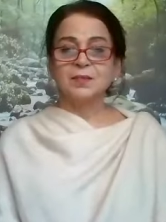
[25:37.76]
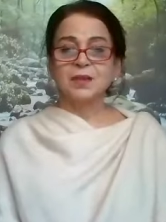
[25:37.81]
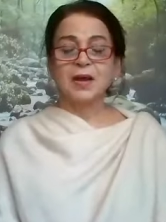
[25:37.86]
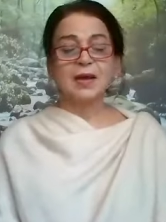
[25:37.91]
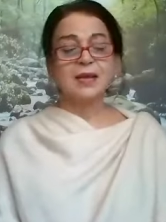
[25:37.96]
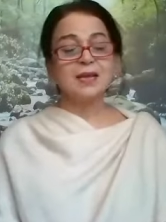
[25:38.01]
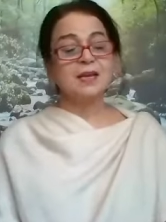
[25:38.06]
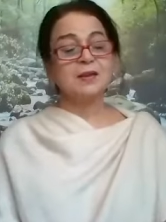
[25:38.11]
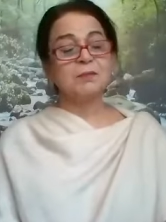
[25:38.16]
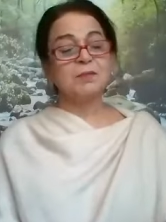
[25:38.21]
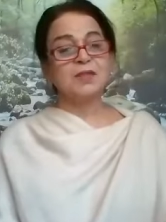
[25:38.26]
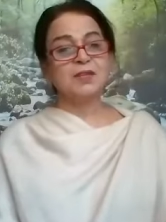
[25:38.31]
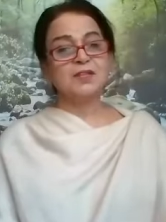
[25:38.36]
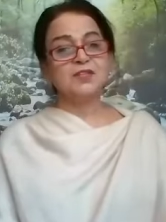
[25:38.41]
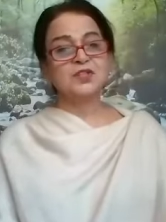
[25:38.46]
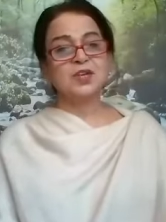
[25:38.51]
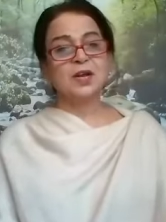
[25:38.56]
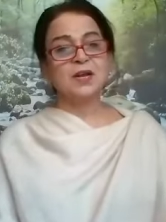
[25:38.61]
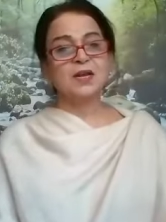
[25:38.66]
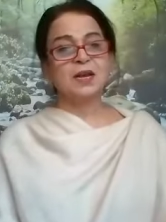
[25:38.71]
I am in the
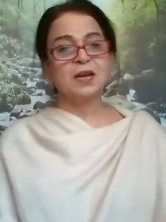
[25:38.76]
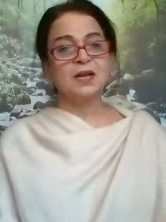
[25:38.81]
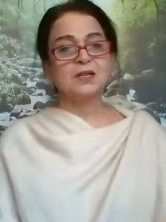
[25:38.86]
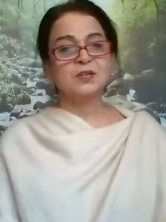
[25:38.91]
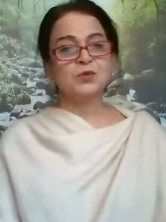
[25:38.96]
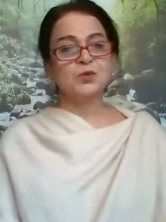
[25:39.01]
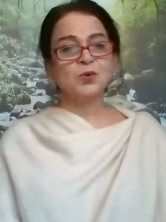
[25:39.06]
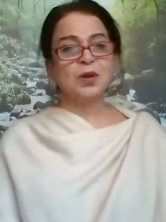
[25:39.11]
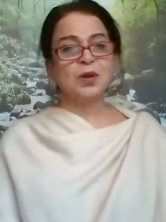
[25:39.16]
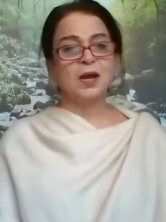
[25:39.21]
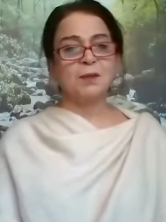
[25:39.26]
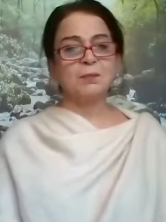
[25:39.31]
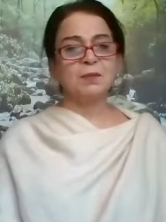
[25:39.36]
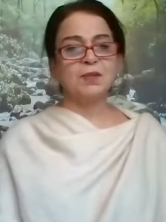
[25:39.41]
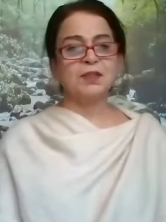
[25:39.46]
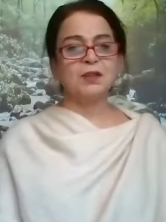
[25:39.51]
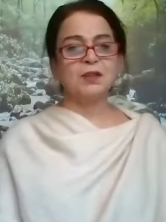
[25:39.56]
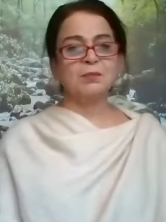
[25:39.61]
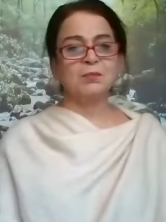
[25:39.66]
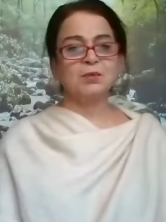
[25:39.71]
sun also, I'm
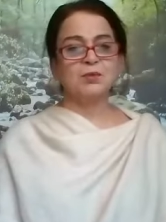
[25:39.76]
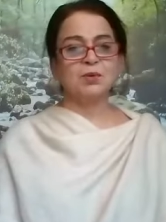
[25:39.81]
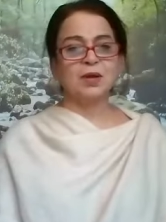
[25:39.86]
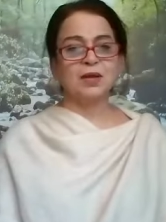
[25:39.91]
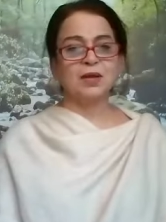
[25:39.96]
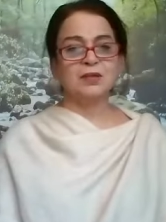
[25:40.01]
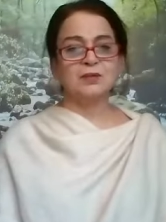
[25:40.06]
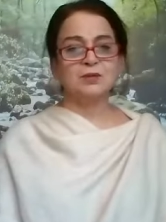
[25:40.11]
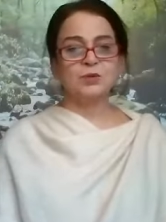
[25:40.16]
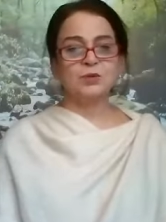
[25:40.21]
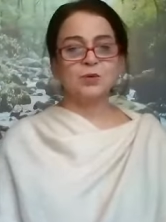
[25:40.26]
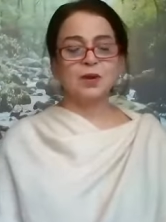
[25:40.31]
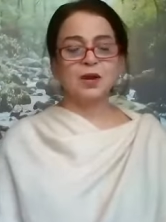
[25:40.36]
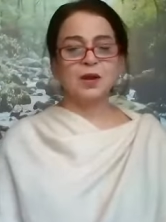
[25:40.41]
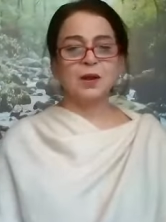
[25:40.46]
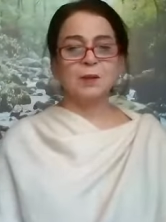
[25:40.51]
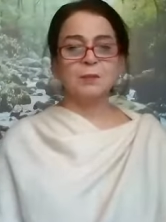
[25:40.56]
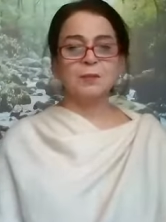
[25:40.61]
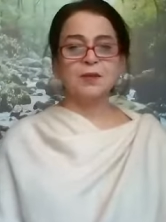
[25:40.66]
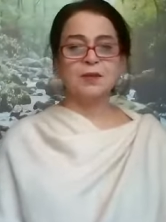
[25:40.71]
in the moon also,
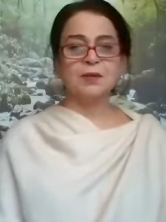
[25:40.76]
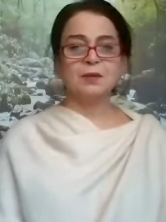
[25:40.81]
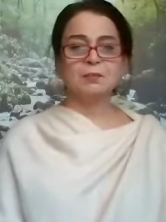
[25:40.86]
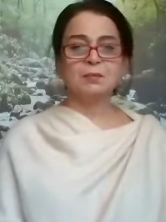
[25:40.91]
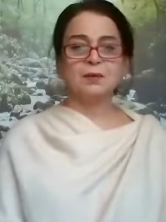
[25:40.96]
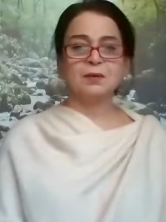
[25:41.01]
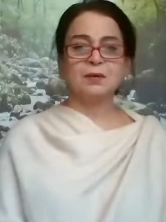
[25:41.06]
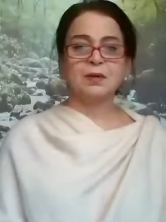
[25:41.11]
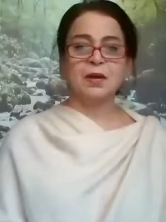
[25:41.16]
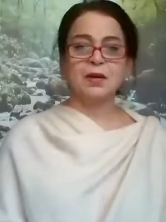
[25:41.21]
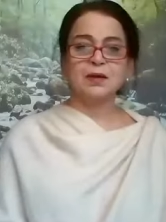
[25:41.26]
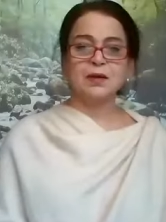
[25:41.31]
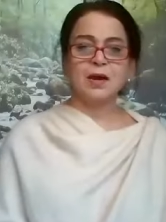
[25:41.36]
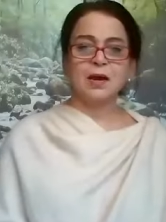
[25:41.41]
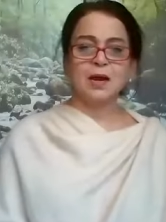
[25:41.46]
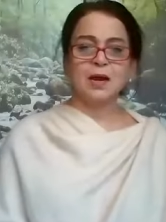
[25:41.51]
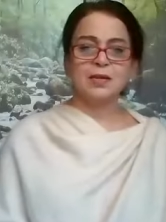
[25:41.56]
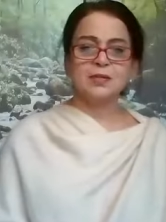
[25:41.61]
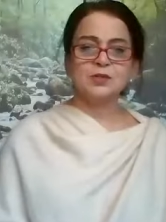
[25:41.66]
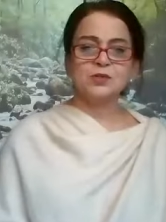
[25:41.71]
I'm in the
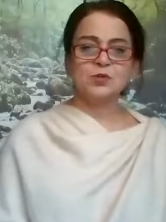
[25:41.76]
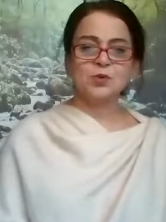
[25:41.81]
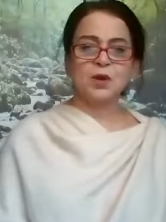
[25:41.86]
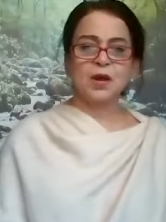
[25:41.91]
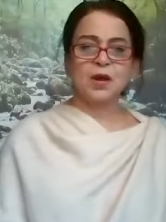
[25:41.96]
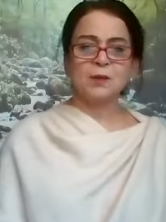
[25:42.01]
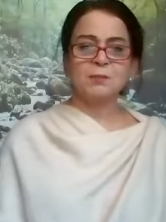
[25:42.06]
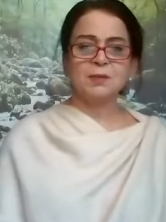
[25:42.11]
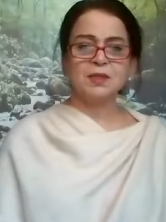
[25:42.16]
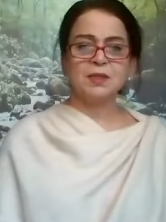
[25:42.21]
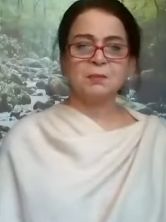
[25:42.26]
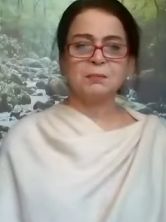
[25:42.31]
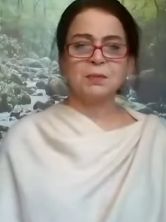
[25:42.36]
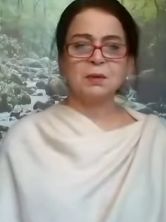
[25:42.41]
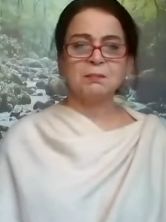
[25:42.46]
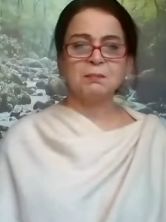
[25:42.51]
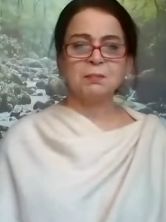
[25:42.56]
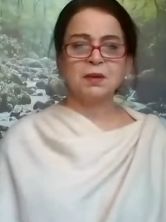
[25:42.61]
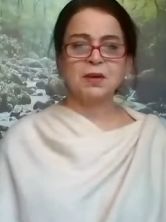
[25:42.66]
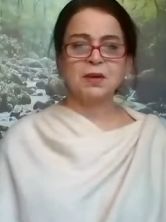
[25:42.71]
Ganga also, I'm in the
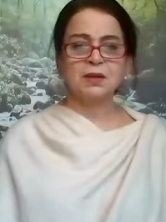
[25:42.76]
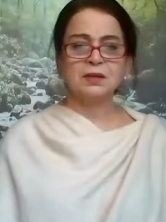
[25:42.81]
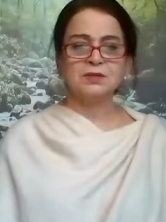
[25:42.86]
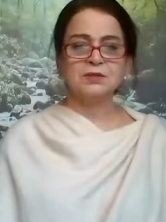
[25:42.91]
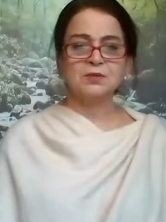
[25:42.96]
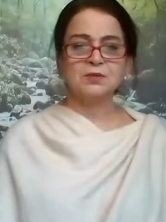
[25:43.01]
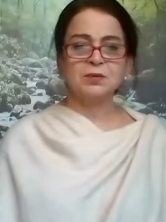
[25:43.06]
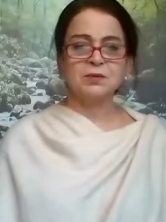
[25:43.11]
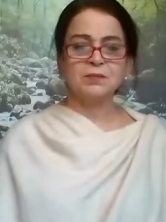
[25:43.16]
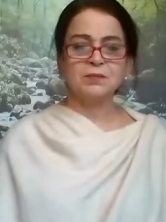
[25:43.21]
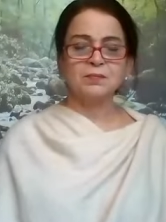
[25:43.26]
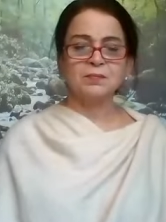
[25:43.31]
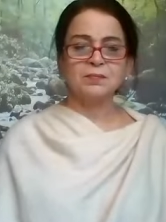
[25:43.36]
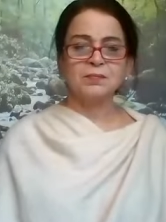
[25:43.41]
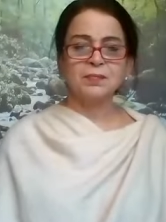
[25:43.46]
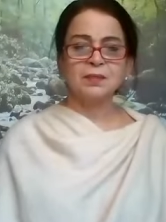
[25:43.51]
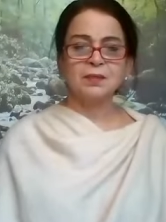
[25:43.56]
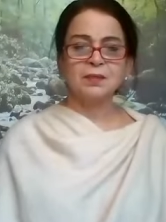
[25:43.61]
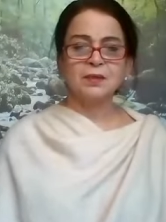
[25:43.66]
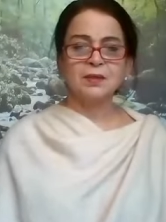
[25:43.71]
people also.
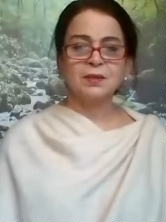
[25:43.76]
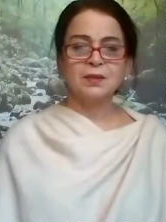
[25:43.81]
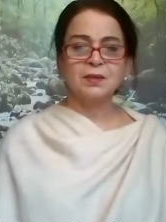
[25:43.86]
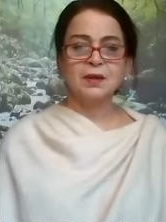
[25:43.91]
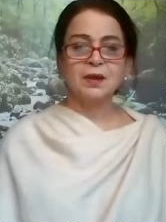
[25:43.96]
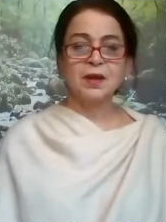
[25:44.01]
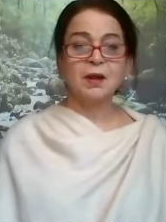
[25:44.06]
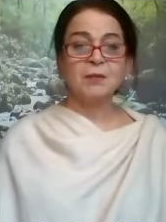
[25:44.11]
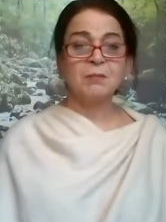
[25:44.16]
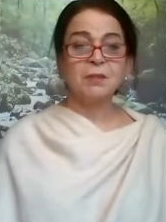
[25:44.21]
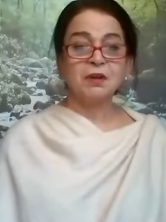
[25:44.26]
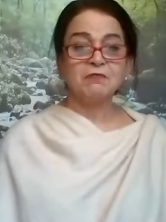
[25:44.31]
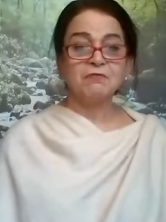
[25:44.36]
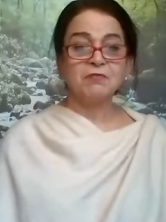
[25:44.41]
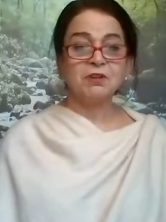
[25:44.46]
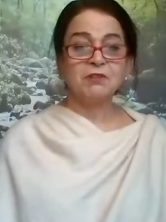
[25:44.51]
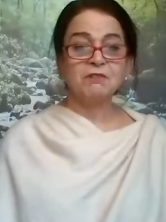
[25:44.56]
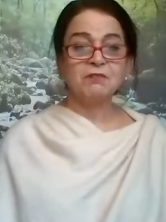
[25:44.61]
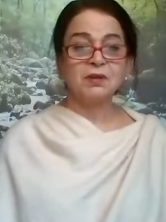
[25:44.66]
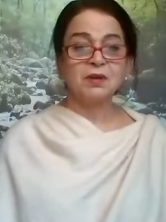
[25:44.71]
I'm
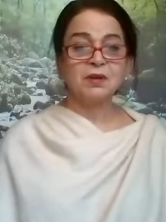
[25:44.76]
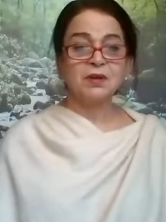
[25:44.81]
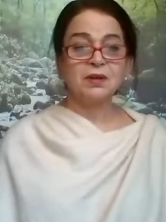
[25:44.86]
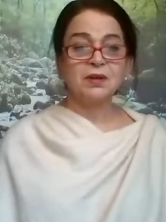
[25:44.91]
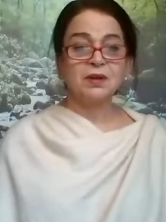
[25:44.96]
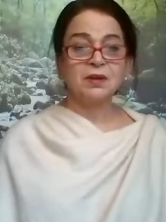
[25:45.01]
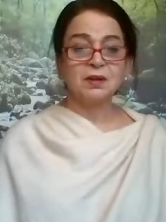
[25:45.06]
everywhere.